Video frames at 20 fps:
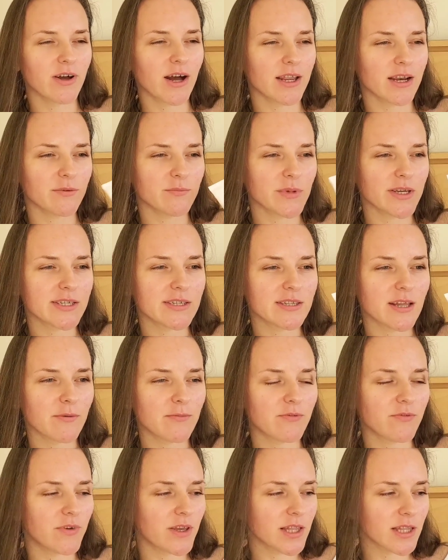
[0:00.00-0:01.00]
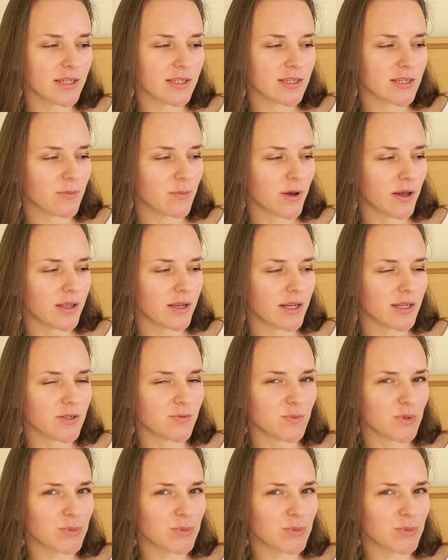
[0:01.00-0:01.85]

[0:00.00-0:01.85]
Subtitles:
kind of mixed up feelings about this.